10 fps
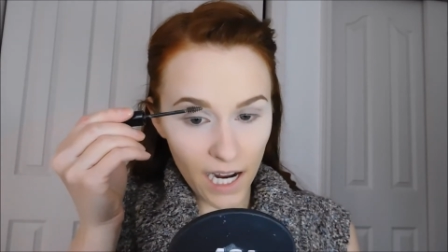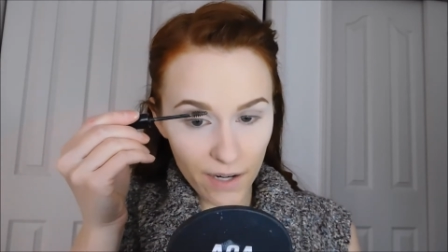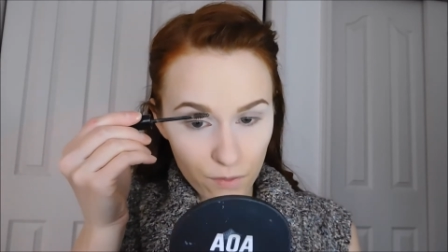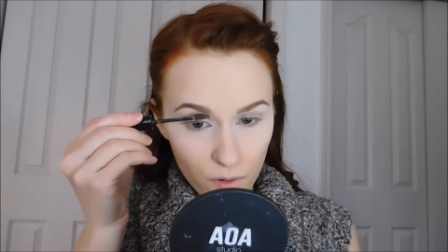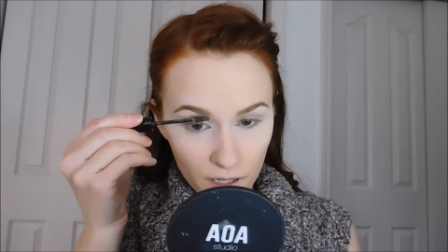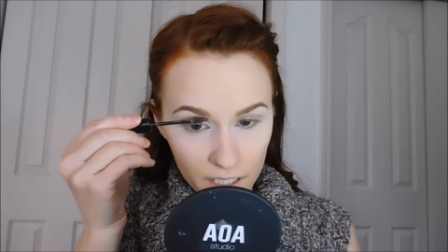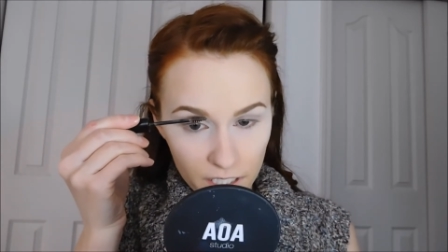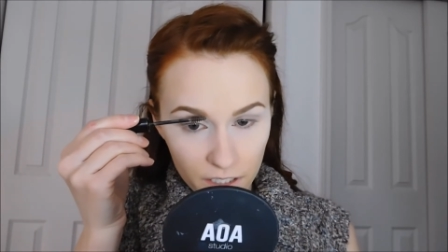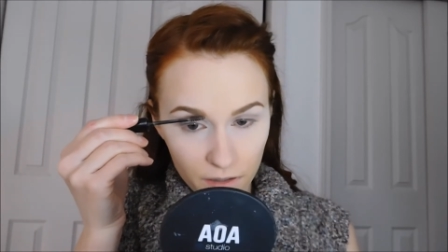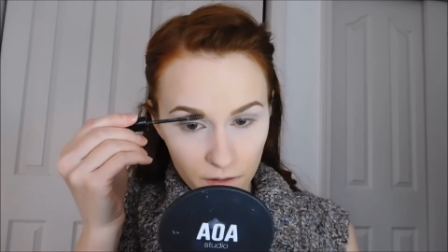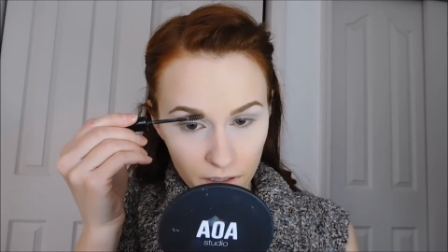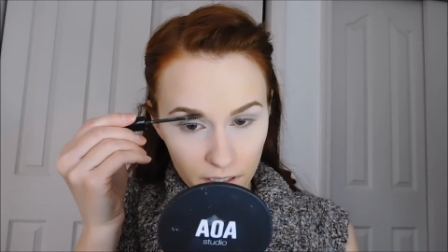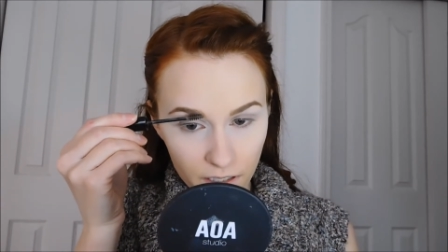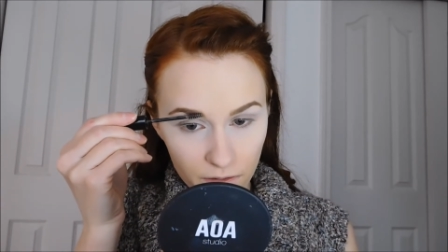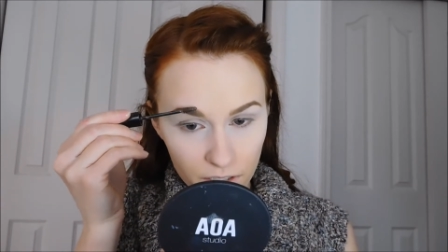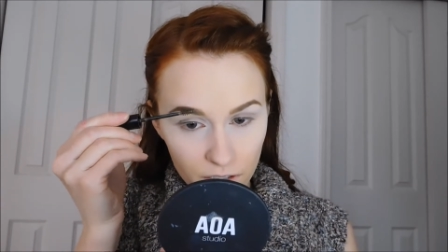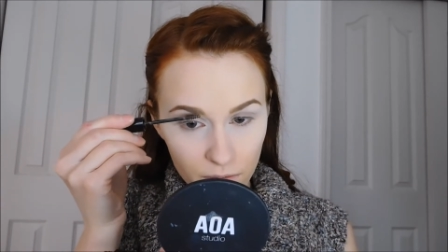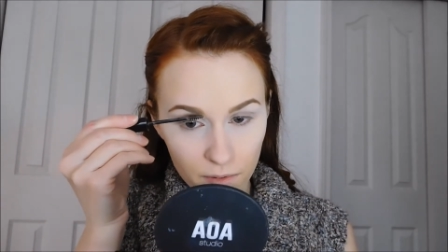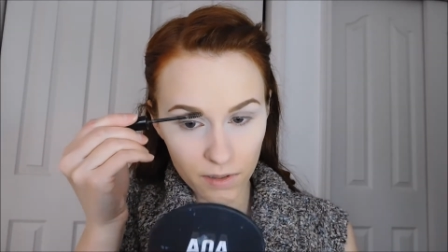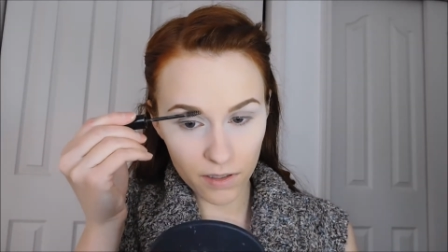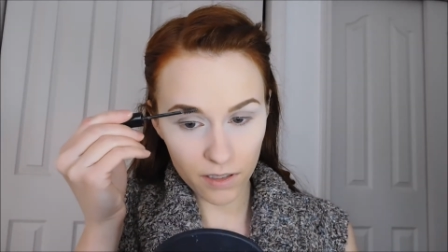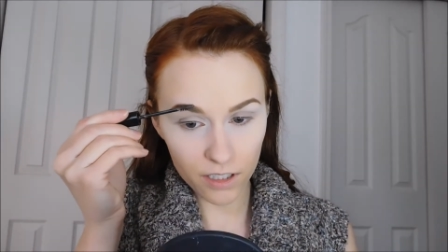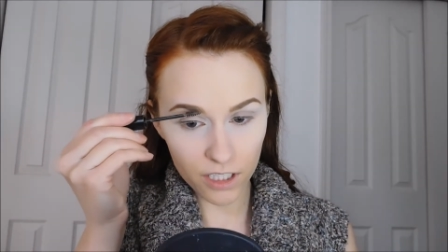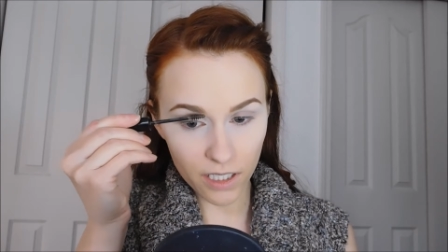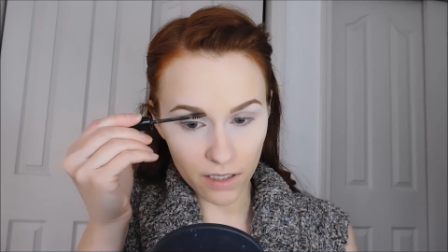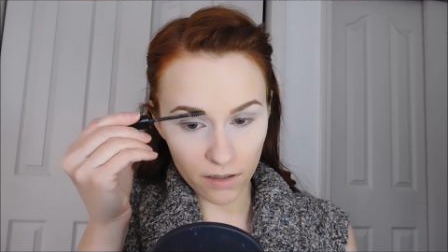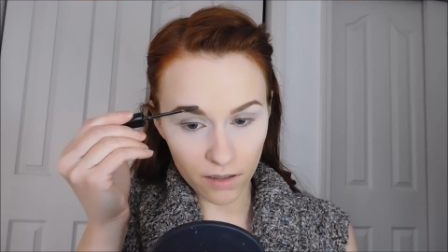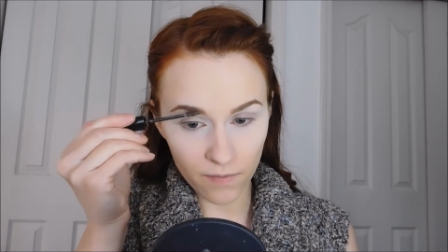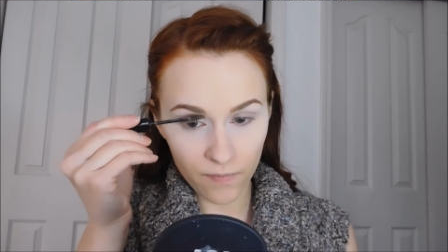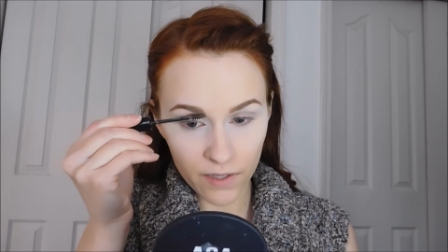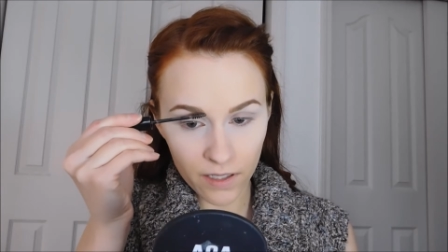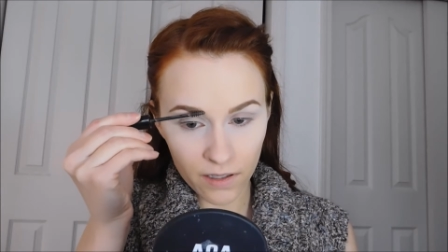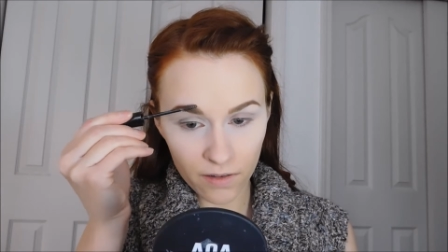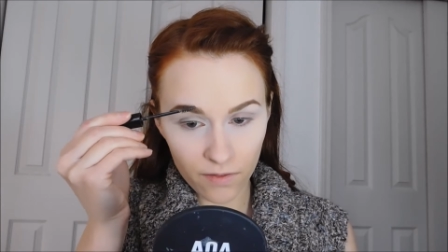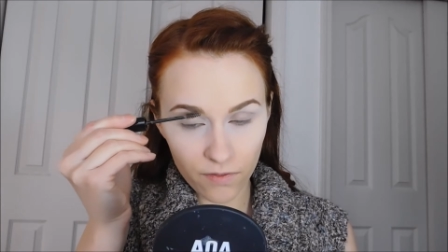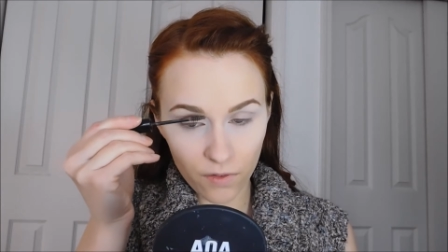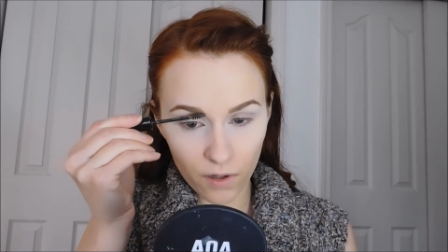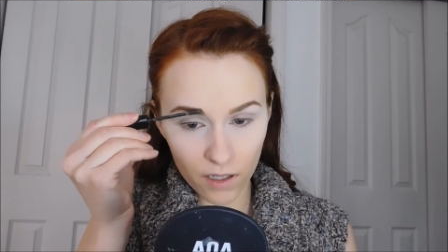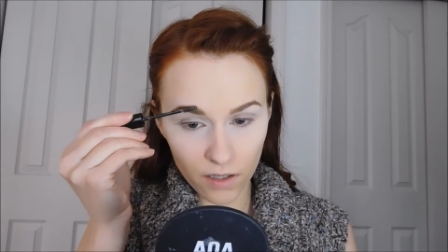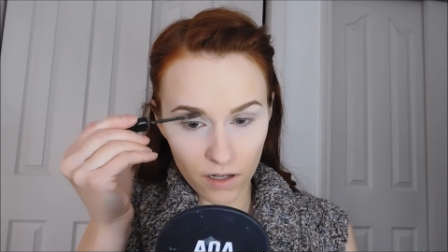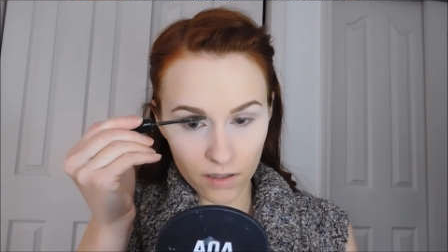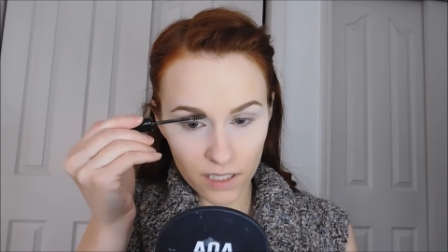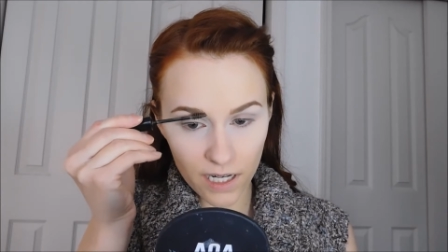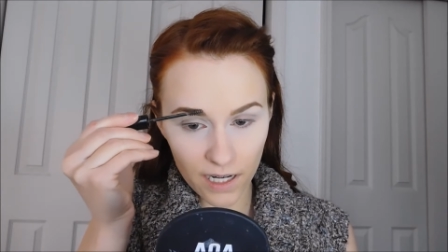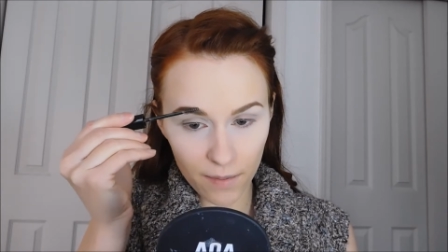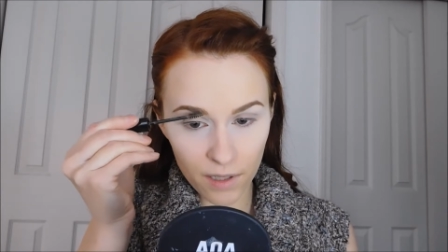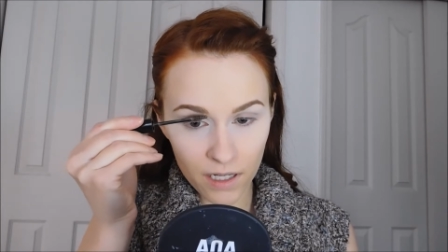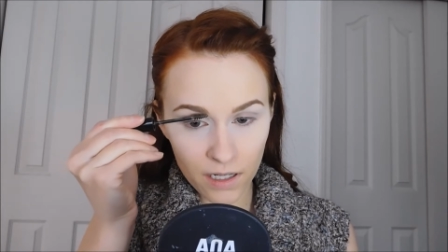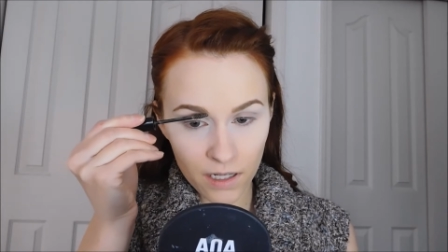I've wanted to do a YouTube channel for a long time.